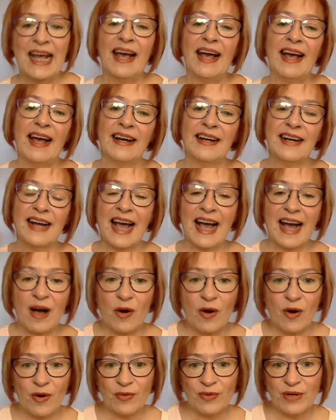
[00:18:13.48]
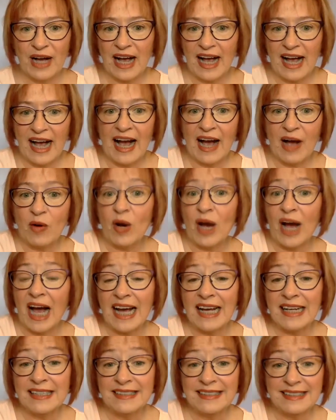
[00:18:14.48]
and how
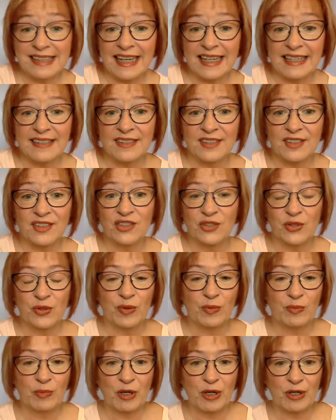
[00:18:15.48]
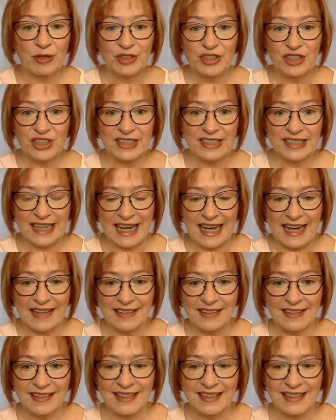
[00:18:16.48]
I tend to approach a deck.